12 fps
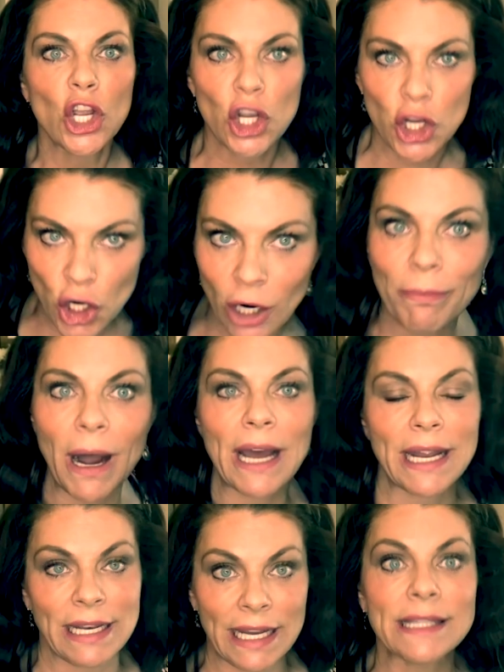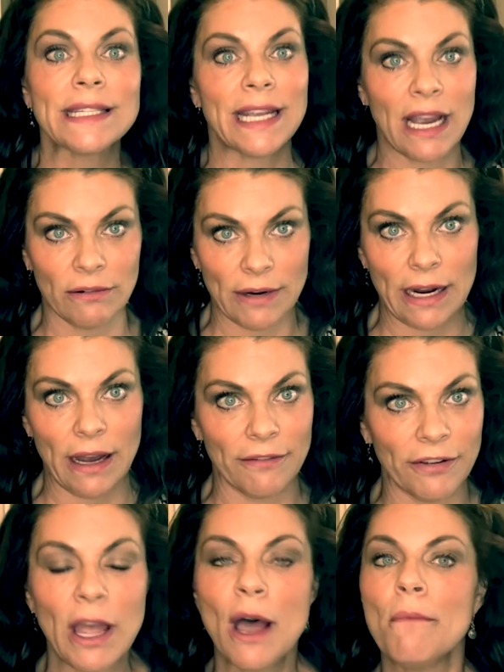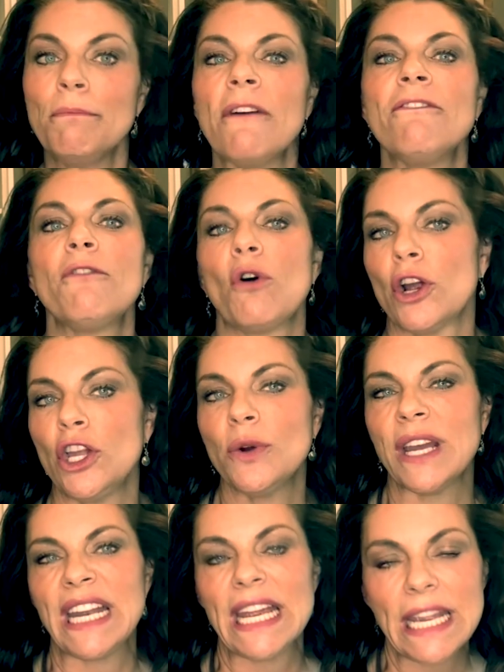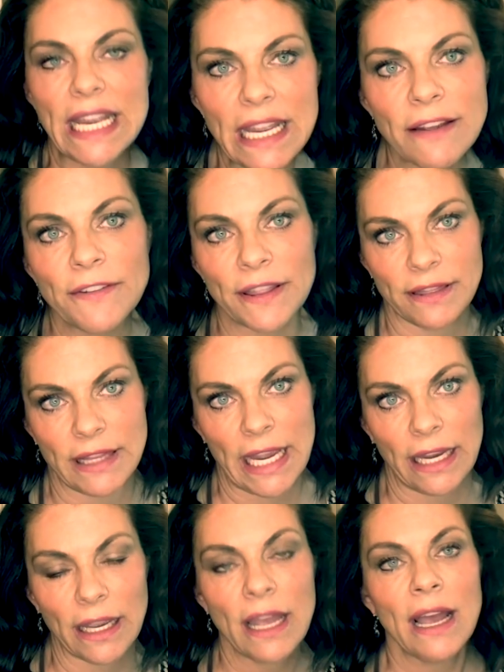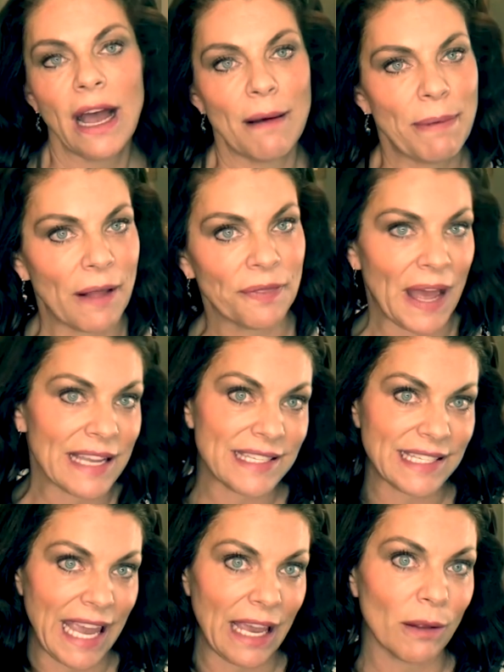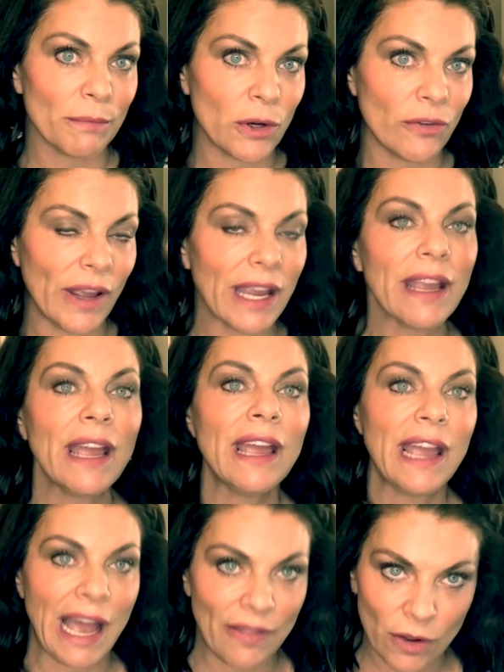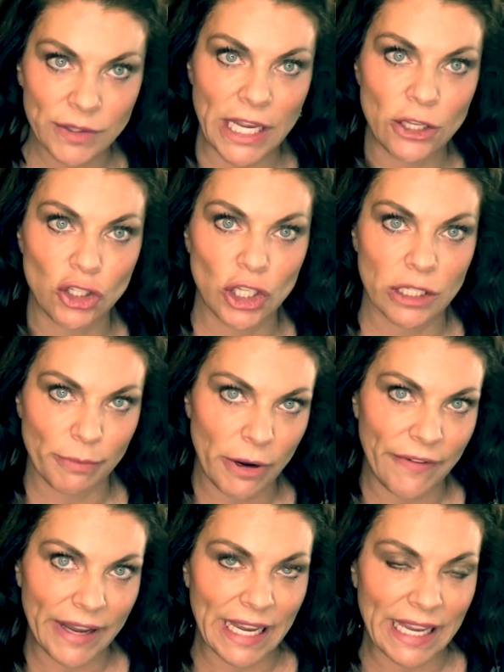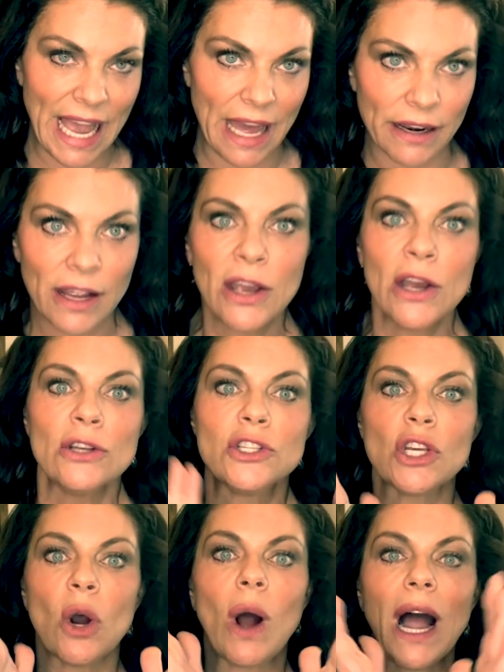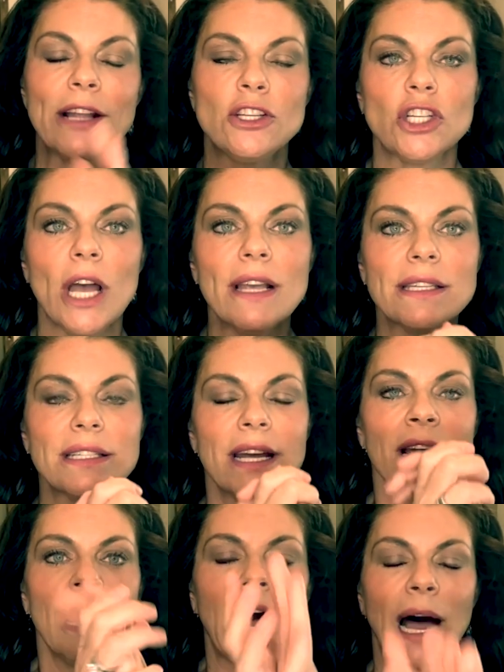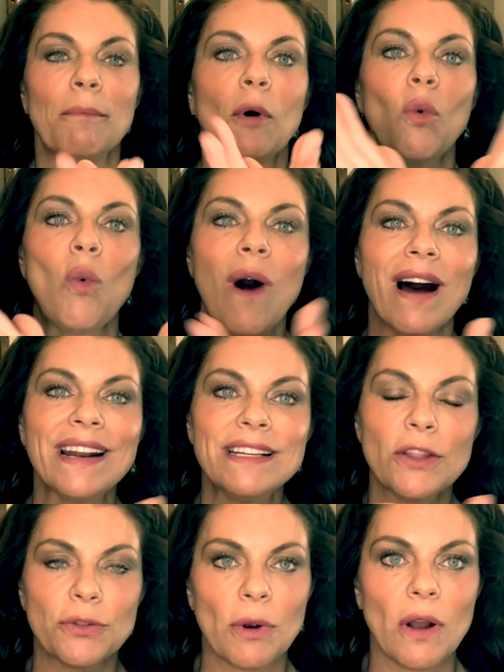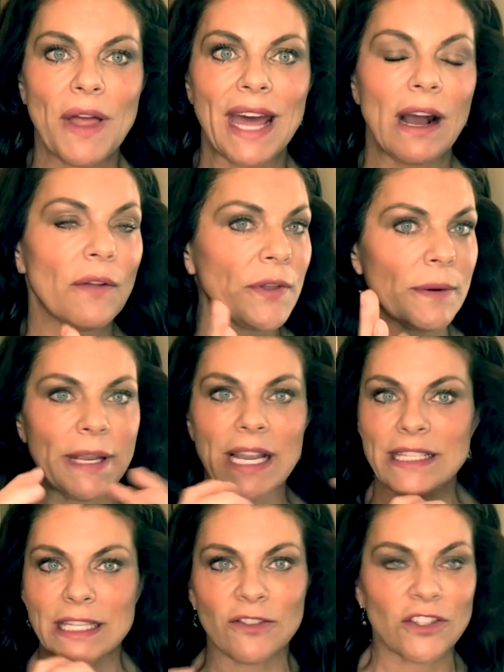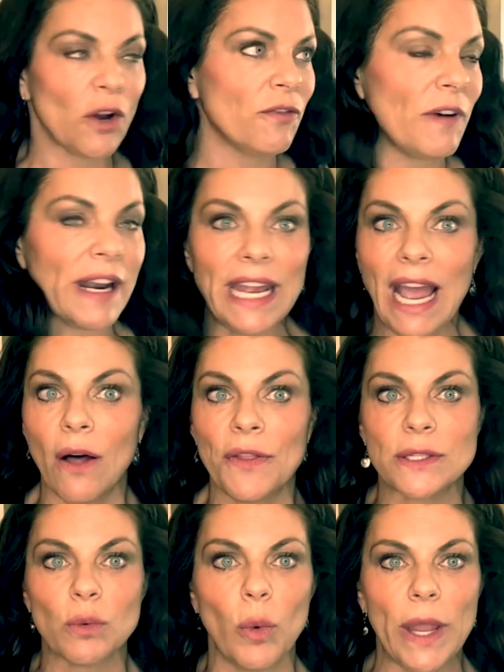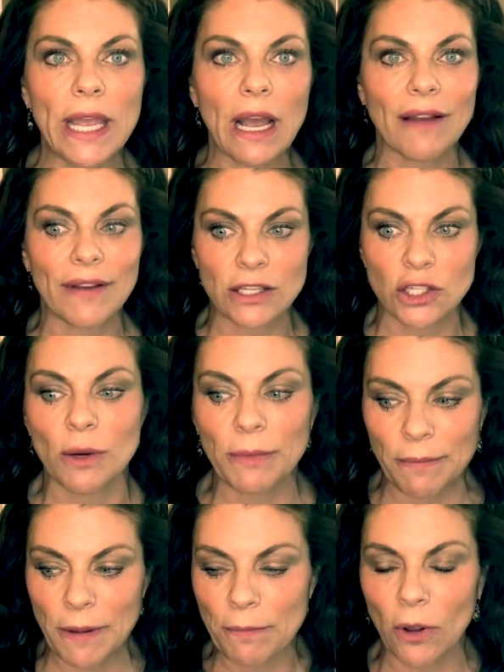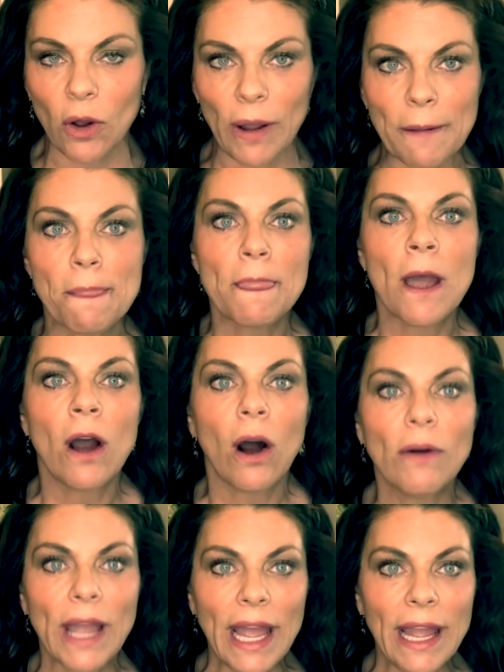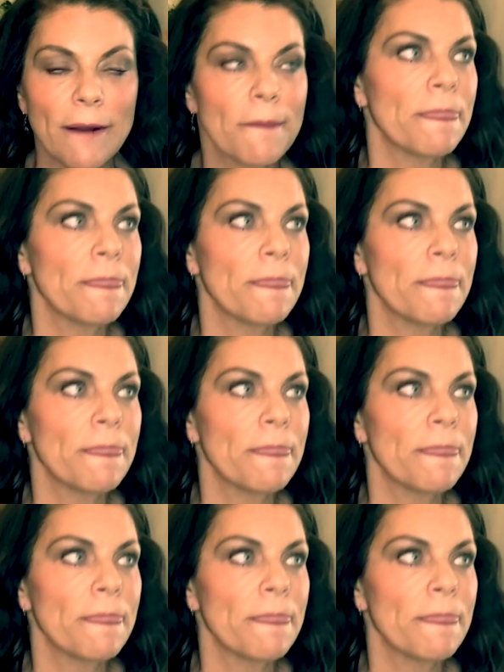your body needs to get rid of before you can even think about that scale moving and those inches moving again. So I just wanted to throw that out there, because it's so funny how this week I've had so many people going, okay,